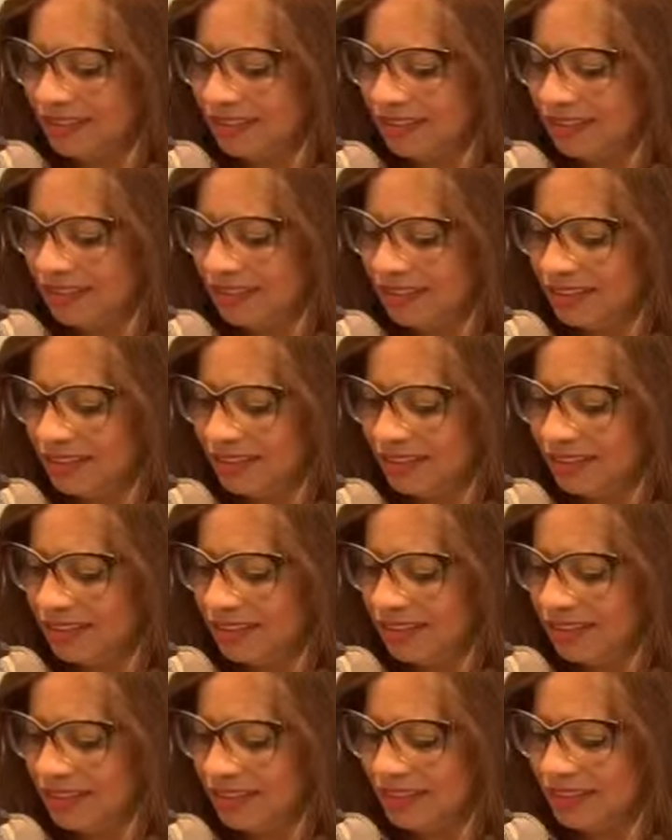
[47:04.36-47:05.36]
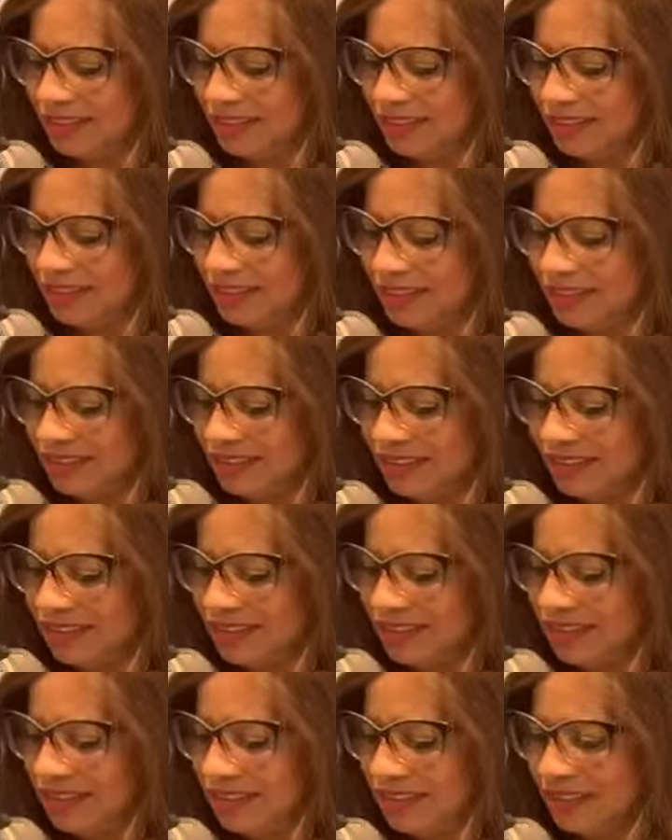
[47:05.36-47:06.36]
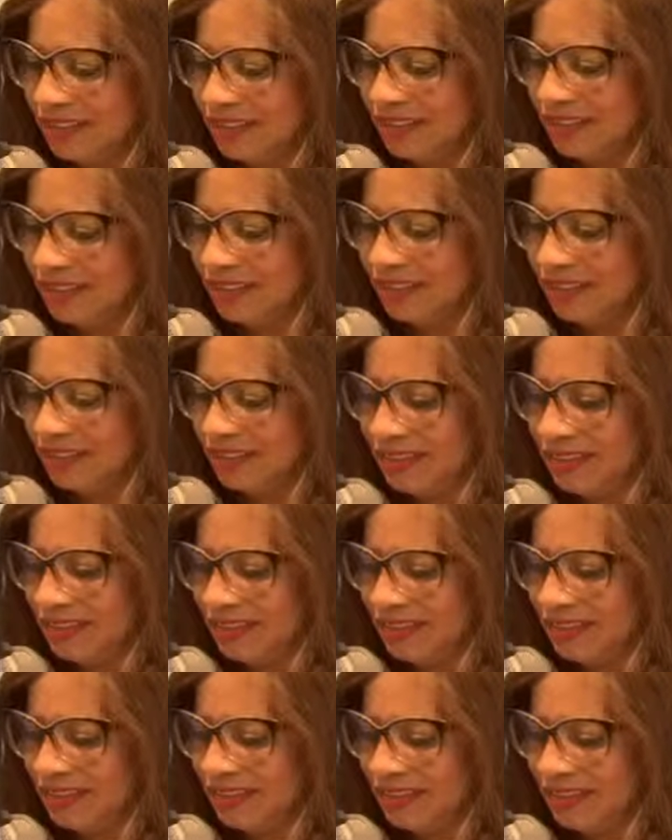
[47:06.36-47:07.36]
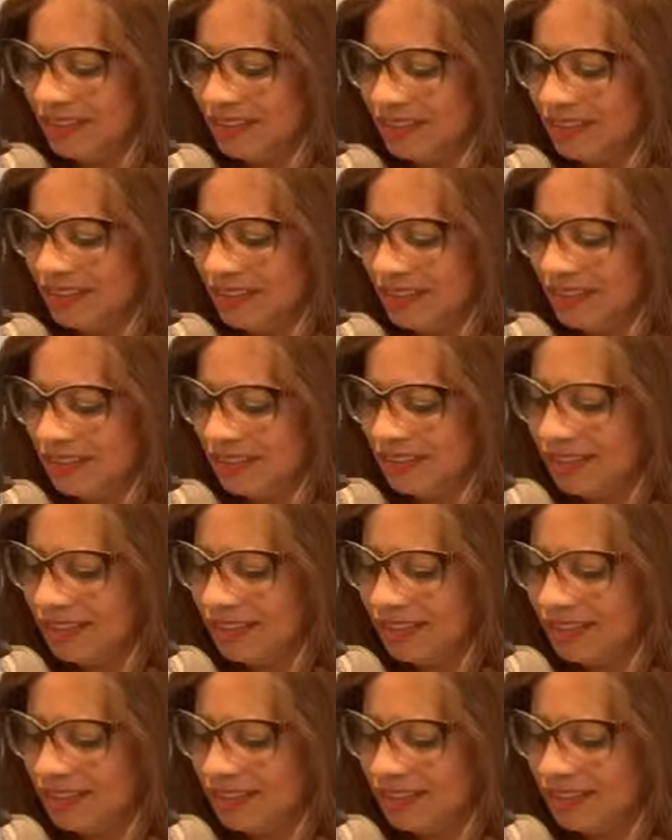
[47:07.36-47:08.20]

No words are spoken by the person on screen.